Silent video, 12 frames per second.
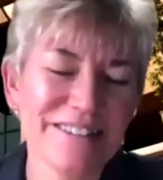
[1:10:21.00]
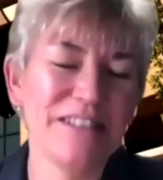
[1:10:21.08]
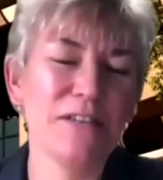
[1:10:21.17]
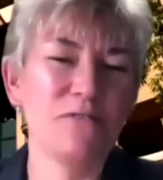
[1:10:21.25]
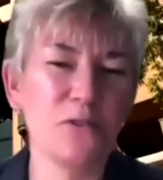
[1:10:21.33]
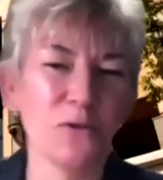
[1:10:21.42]
it's
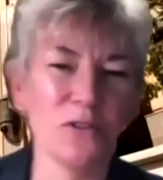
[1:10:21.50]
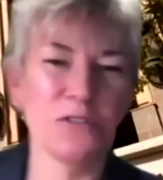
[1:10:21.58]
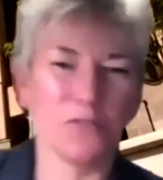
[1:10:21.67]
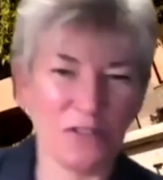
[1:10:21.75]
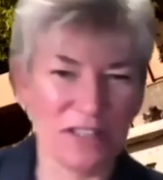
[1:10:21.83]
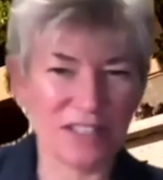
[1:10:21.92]
need a
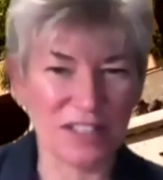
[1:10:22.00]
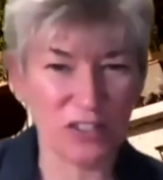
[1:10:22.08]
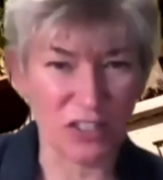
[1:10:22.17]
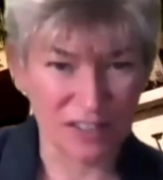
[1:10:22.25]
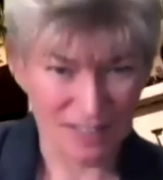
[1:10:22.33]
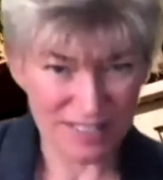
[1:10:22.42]
electrical engineer and
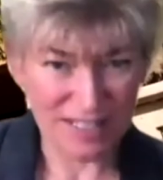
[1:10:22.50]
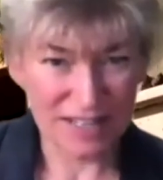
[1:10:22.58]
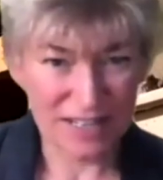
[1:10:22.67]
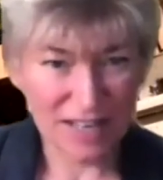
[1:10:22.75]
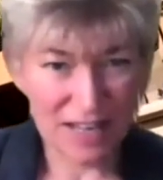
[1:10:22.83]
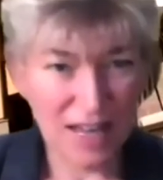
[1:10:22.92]
a lock
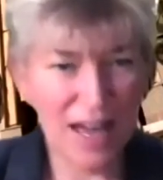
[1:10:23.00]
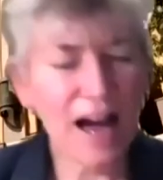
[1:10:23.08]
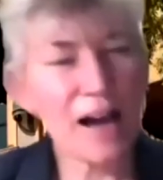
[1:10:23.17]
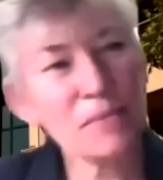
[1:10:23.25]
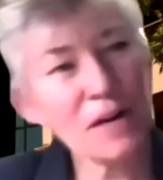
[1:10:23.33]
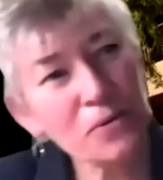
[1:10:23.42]
door.
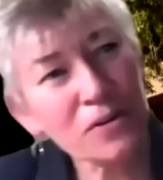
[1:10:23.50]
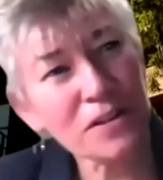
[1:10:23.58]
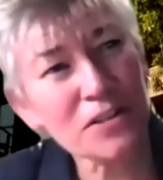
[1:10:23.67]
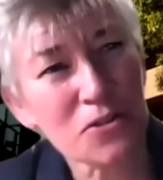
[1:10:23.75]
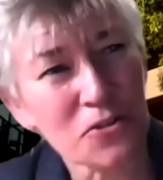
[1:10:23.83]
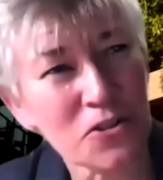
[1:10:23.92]
I'm not
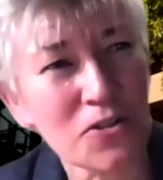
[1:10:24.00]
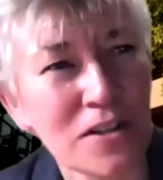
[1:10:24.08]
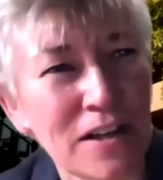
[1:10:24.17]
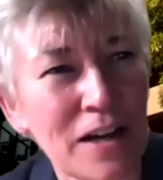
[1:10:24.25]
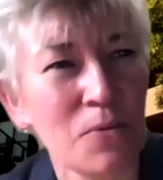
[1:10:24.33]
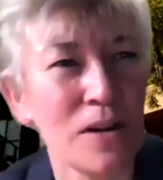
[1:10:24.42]
really so sure
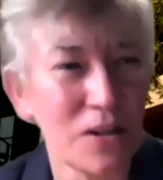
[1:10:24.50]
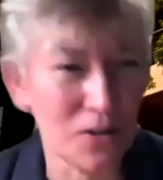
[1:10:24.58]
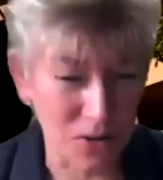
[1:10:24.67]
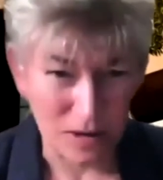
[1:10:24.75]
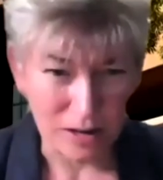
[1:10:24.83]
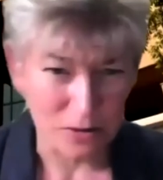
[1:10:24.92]
that I want to
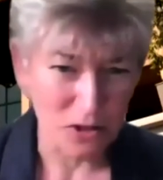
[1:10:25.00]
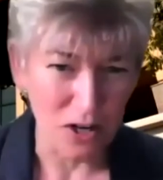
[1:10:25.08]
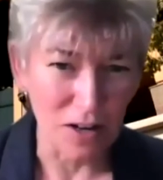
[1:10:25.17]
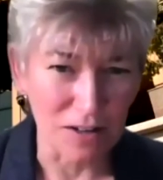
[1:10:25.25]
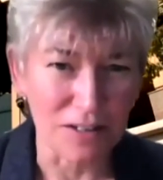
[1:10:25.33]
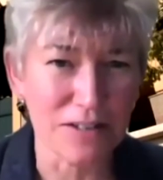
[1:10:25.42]
know how
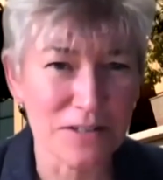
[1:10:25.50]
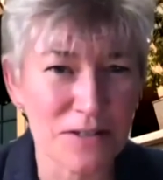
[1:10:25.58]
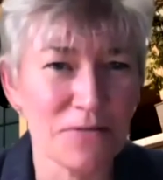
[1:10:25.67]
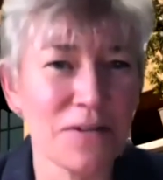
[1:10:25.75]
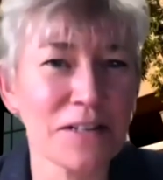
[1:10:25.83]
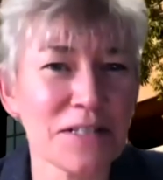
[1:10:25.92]
chocolate is
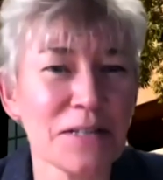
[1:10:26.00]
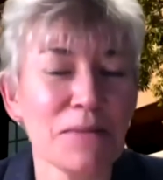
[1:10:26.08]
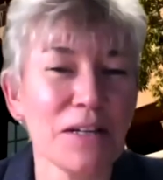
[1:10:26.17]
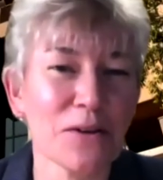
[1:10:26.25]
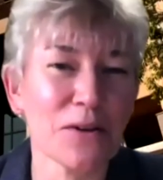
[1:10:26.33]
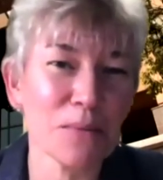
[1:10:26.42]
affecting
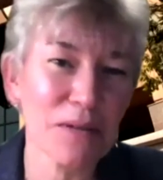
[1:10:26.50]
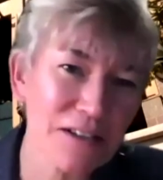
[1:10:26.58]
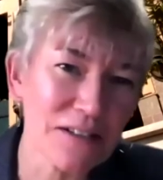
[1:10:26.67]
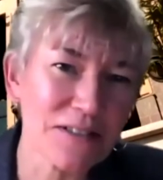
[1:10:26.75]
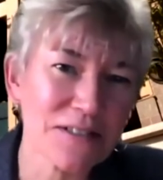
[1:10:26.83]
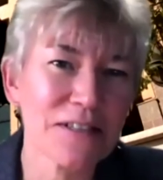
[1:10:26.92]
me though,
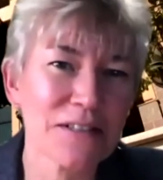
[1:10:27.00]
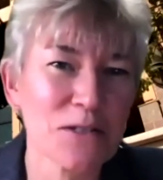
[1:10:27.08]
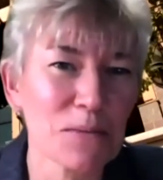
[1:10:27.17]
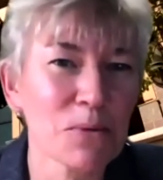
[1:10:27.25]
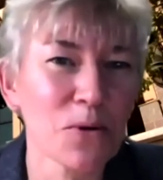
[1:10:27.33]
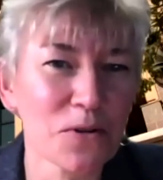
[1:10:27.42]
because
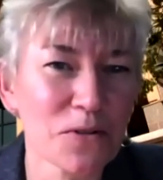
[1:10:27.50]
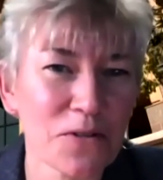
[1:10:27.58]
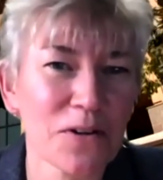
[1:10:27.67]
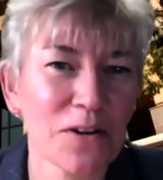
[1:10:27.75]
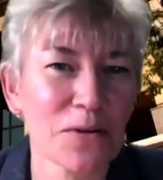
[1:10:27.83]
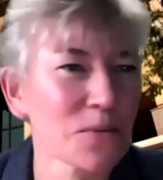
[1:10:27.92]
it's important
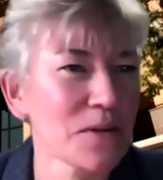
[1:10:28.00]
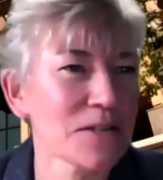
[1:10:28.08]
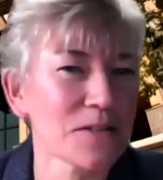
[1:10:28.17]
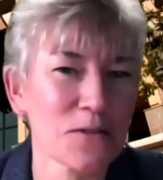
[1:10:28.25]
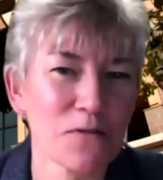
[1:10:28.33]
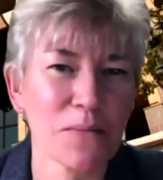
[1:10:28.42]
for other
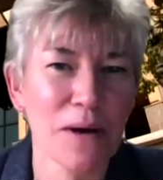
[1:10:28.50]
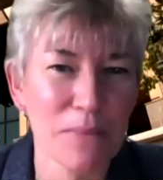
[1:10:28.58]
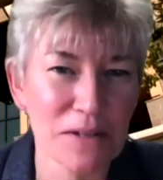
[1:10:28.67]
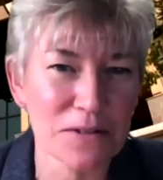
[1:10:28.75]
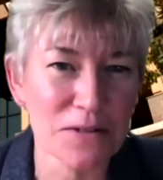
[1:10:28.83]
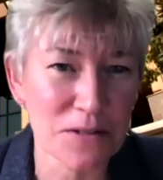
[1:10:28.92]
reasons for my
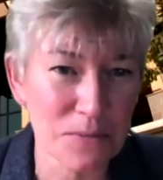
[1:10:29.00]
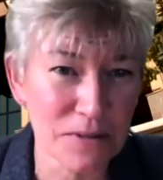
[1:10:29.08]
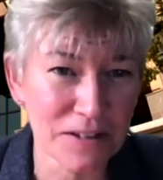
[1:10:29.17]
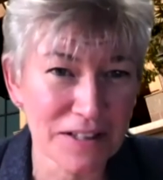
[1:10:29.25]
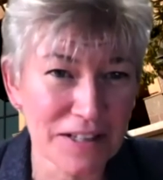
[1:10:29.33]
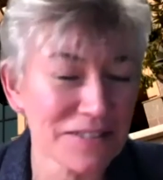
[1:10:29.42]
mental
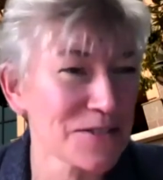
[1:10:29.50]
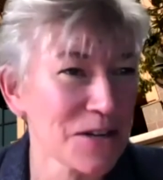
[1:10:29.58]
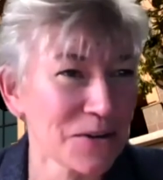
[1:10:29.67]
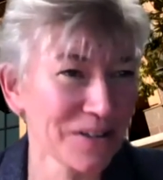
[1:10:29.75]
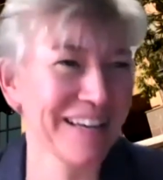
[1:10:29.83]
stability. So